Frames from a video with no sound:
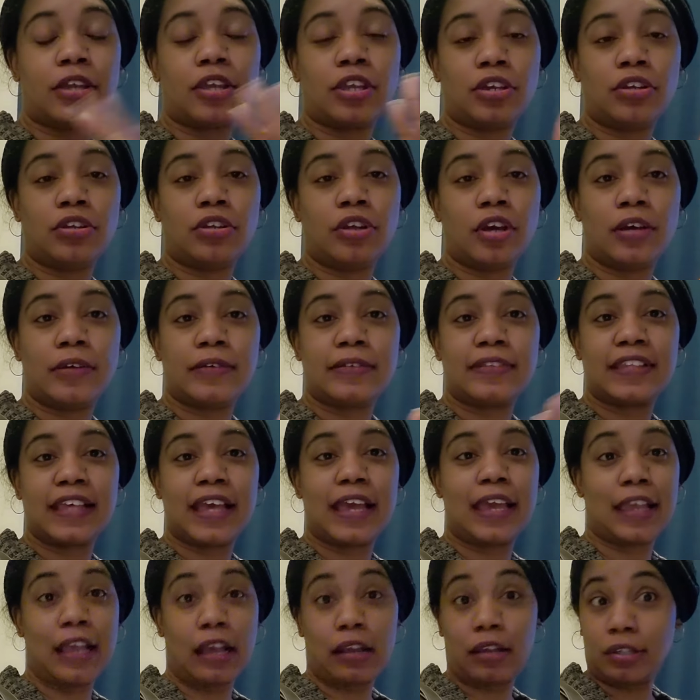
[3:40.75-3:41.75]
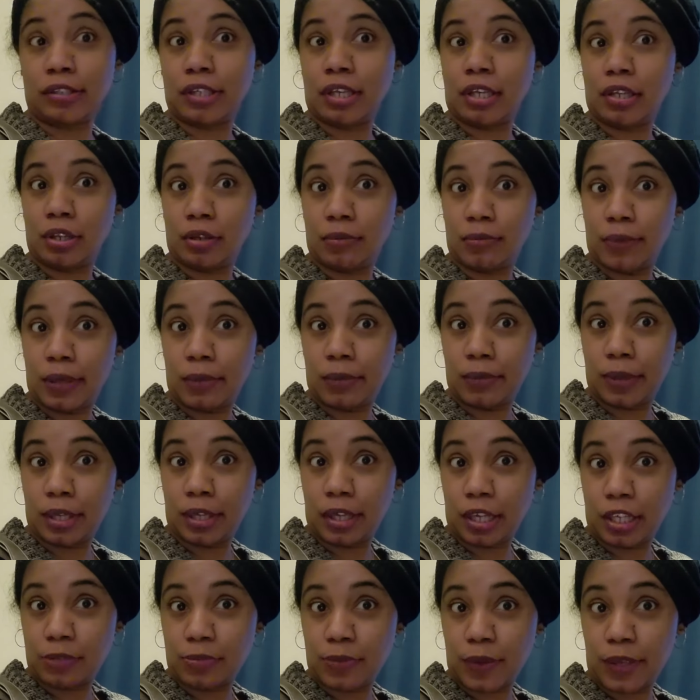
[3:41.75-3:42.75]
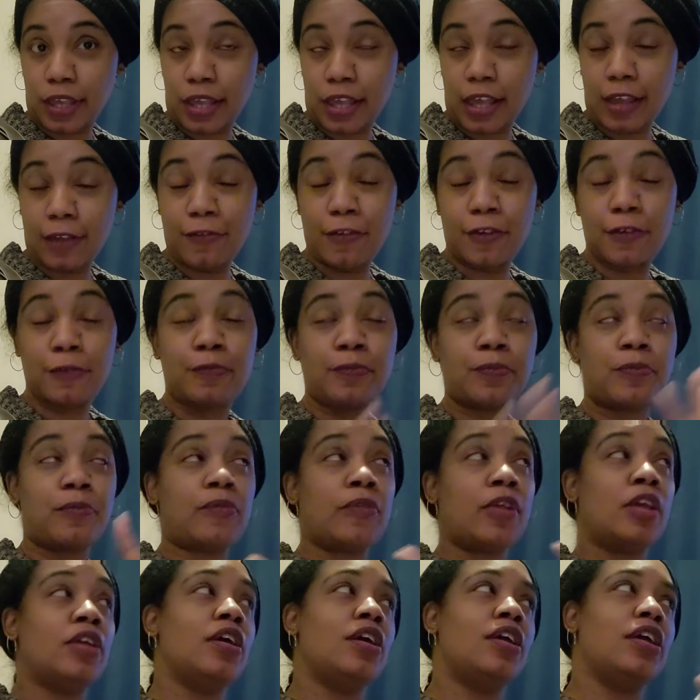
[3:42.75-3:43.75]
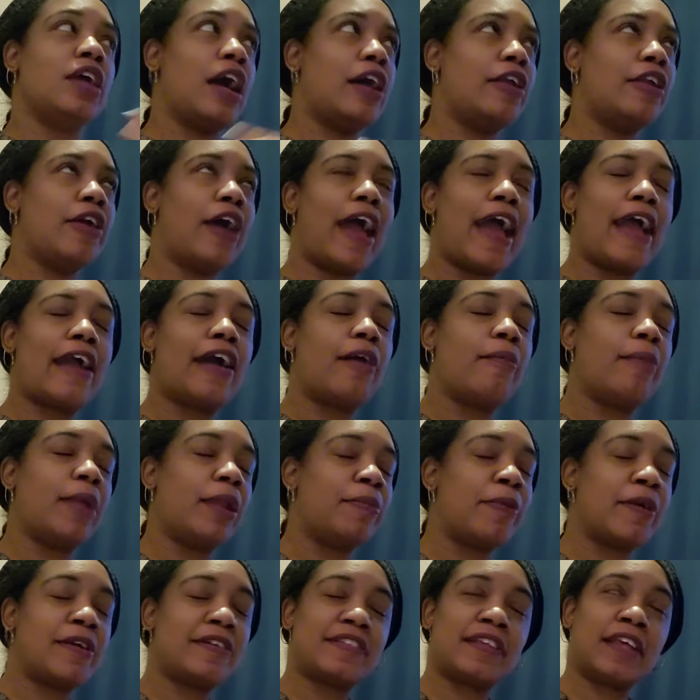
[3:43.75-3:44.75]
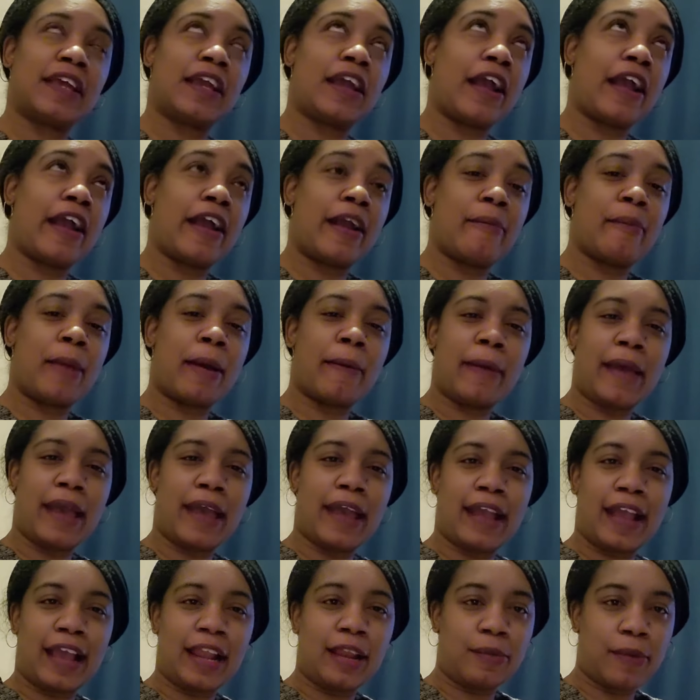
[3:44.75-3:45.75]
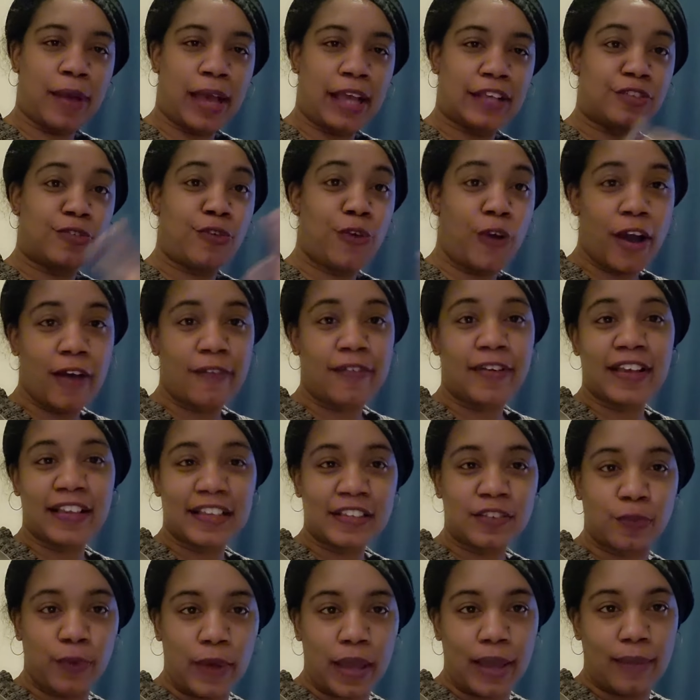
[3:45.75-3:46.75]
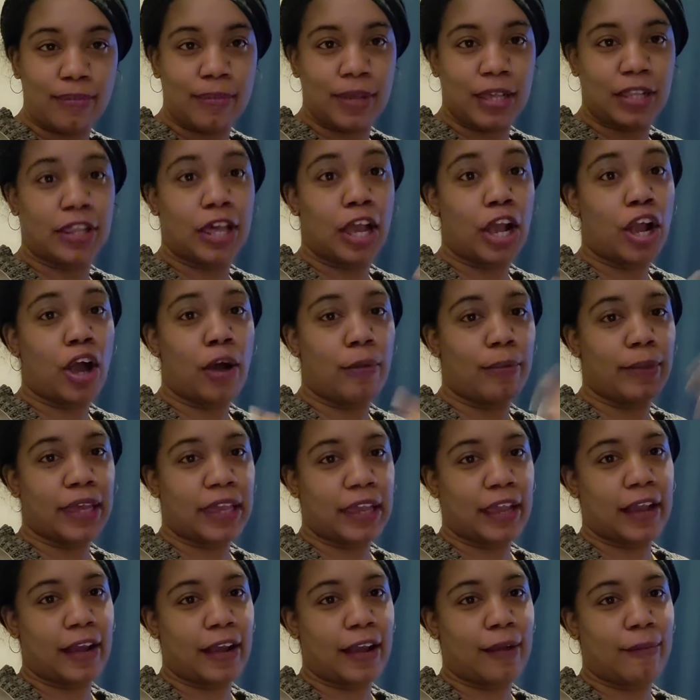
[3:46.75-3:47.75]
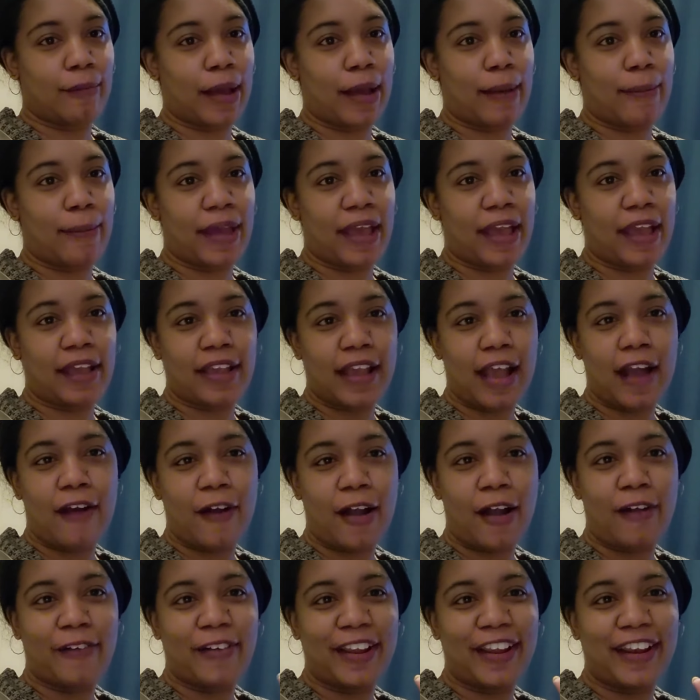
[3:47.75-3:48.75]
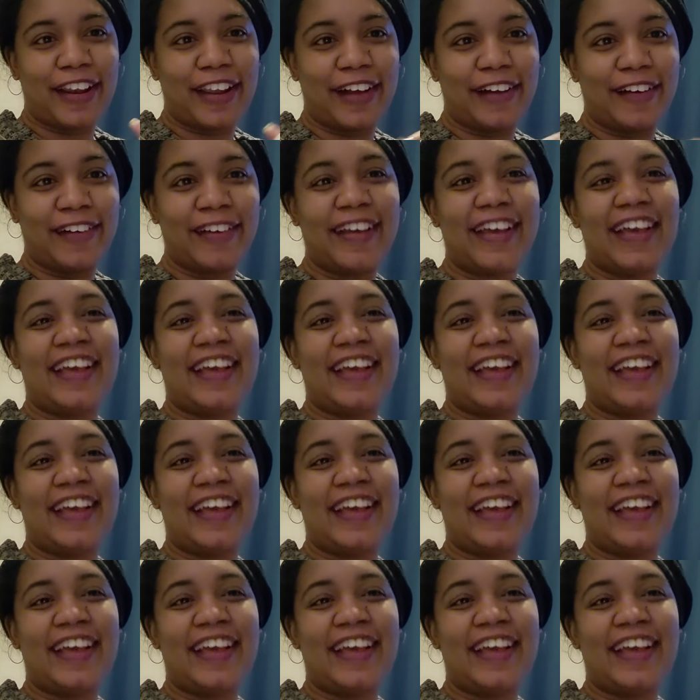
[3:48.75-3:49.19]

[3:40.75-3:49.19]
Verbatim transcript: You know what I'm saying? Y'all know my bags be heavy. Y'all know I ain't gonna be the person carrying my bag anyways. Whoever is with me, they're gonna be carrying my bag. Y'all already know.